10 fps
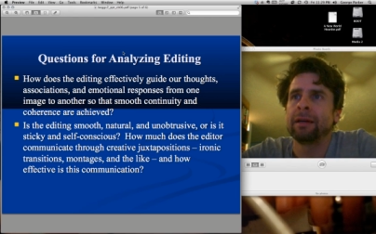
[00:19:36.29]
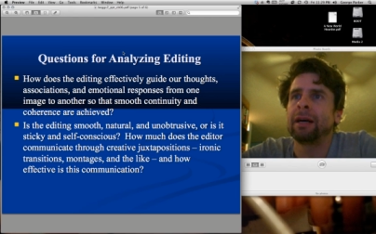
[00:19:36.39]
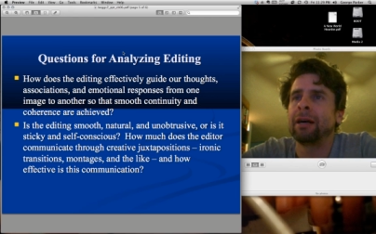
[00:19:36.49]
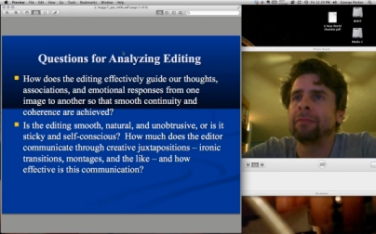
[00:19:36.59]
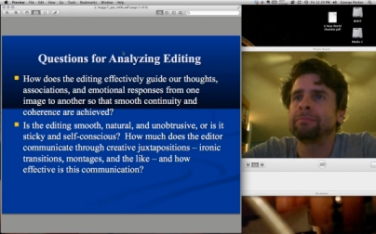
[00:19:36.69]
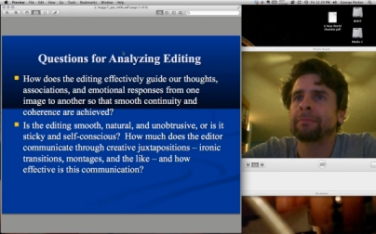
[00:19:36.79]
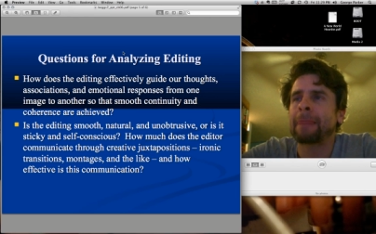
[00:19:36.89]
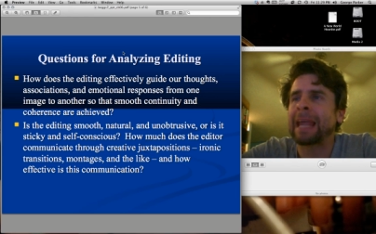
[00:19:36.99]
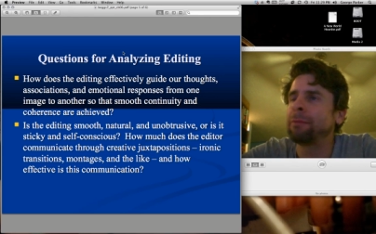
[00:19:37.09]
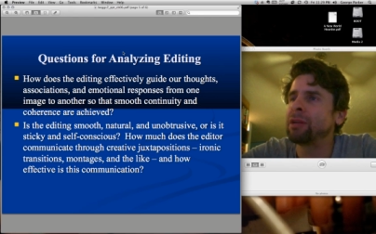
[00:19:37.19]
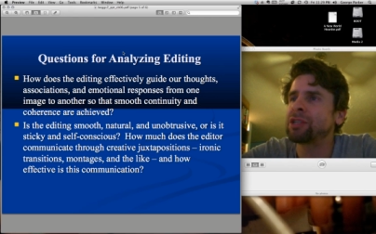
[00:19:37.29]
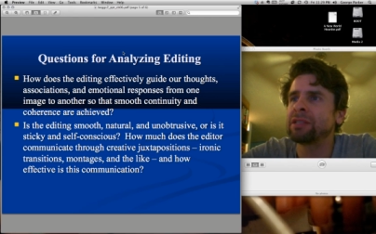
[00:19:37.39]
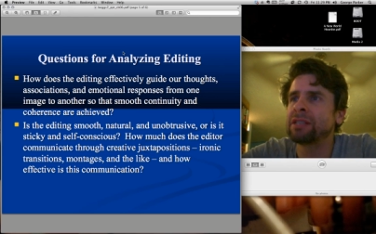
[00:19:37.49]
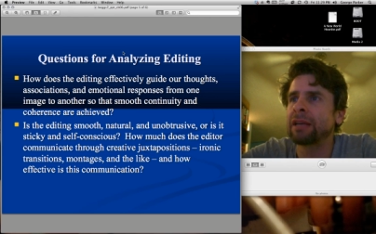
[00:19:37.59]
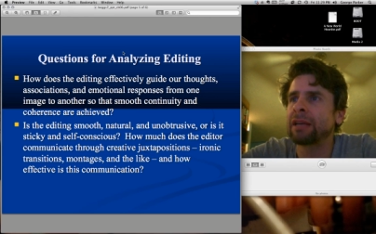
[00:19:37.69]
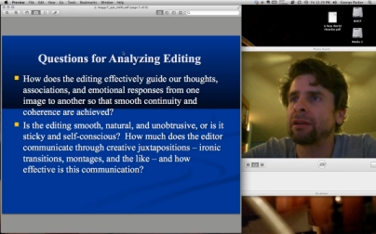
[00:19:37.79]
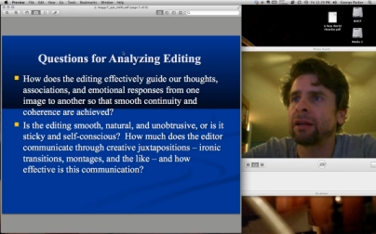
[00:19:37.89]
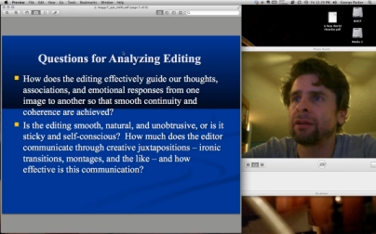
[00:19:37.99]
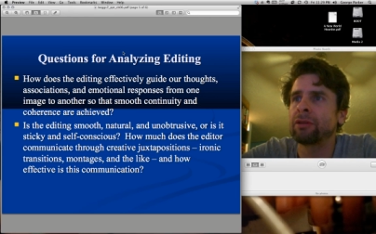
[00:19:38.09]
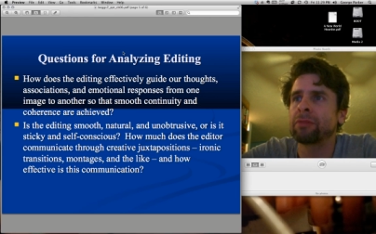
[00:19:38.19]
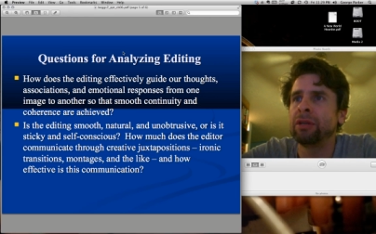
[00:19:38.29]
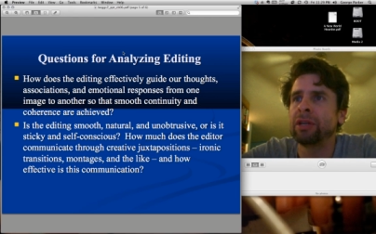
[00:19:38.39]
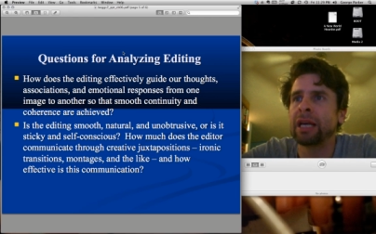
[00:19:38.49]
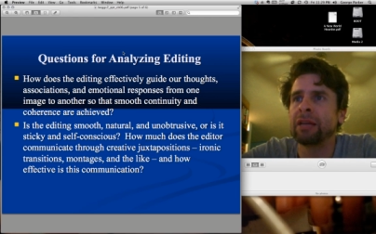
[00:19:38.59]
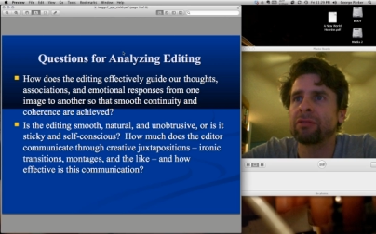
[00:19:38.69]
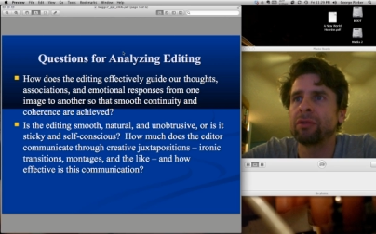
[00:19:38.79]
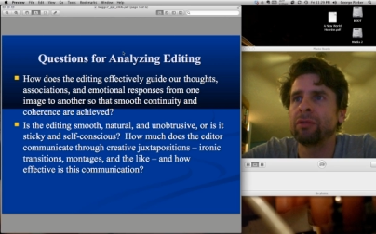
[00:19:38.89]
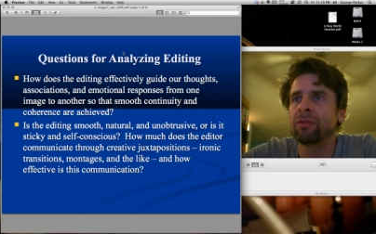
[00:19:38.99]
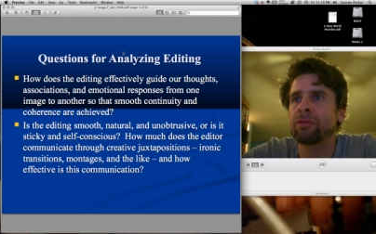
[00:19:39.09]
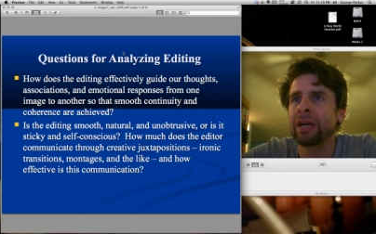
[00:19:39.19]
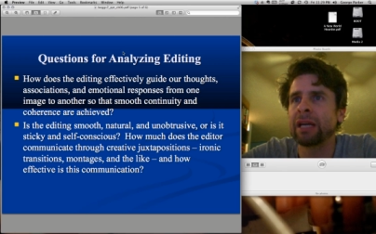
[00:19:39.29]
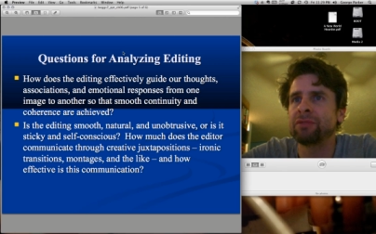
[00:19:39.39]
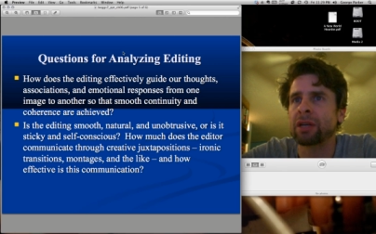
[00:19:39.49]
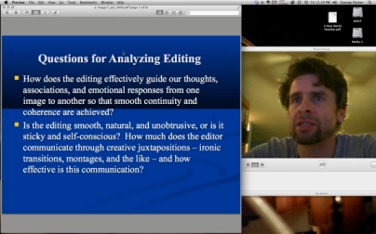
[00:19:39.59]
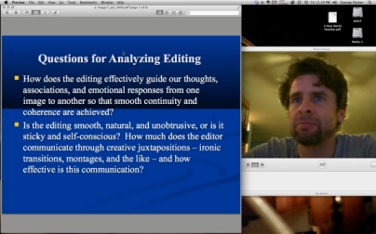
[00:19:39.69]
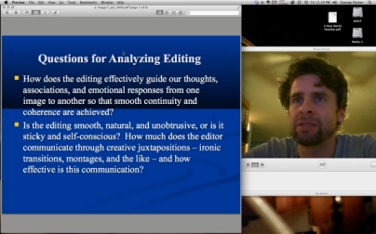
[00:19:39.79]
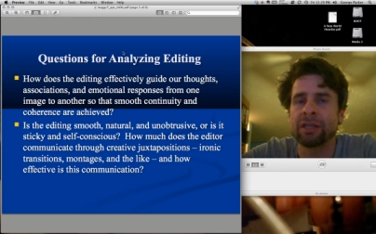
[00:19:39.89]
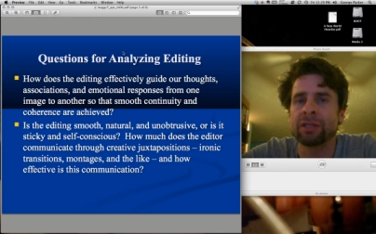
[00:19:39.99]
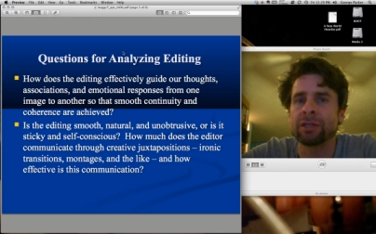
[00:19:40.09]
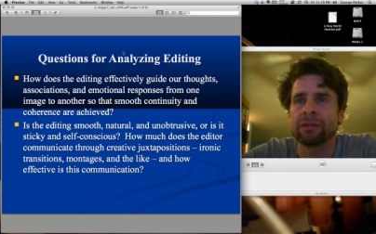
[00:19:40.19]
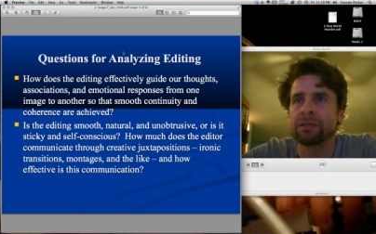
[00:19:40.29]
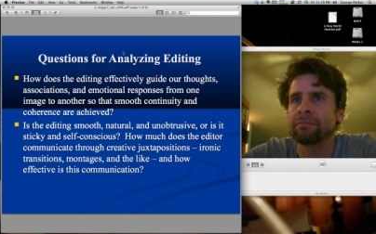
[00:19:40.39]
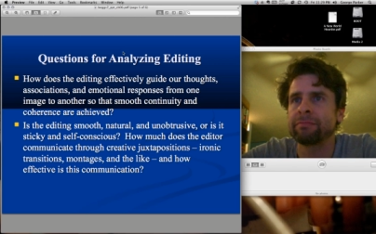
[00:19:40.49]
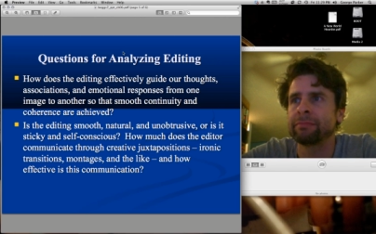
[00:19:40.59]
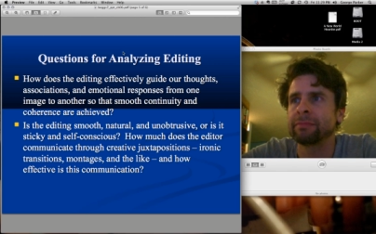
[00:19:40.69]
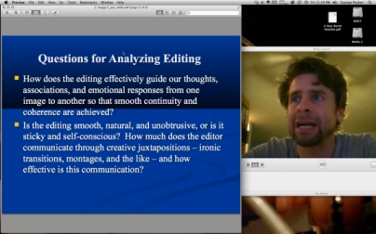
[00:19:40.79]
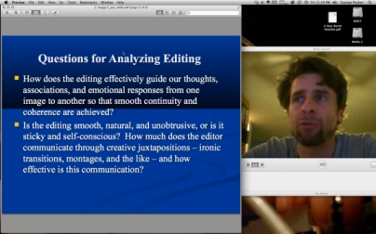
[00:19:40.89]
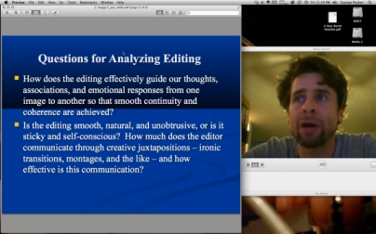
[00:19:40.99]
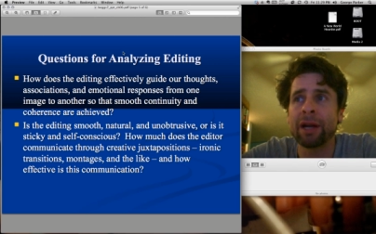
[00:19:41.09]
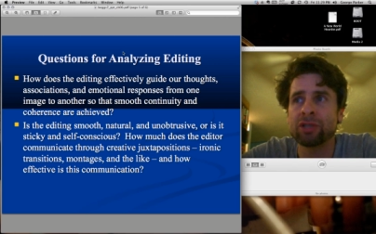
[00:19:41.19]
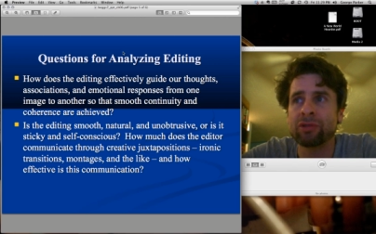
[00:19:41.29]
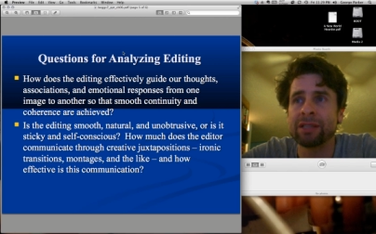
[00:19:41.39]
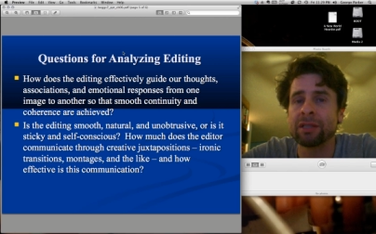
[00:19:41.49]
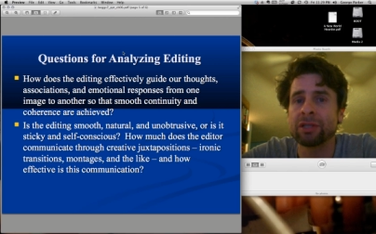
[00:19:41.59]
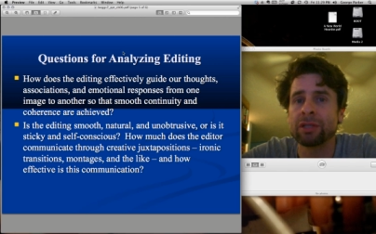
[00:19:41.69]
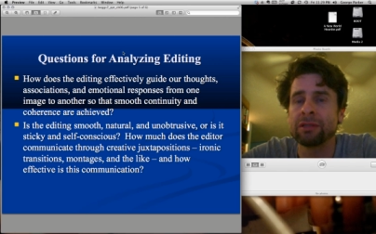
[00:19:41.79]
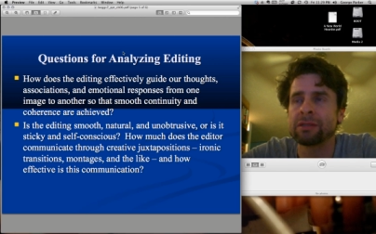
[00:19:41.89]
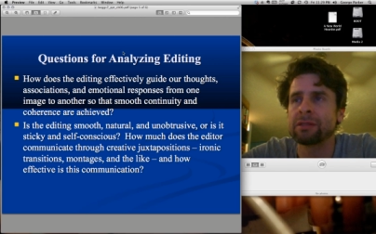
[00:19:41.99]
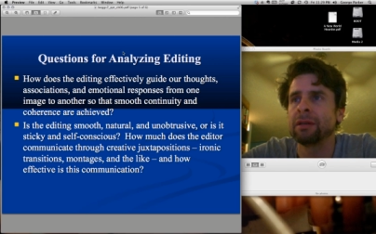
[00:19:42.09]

How much does the editor communicate through creative juxtapositions, ironic transitions,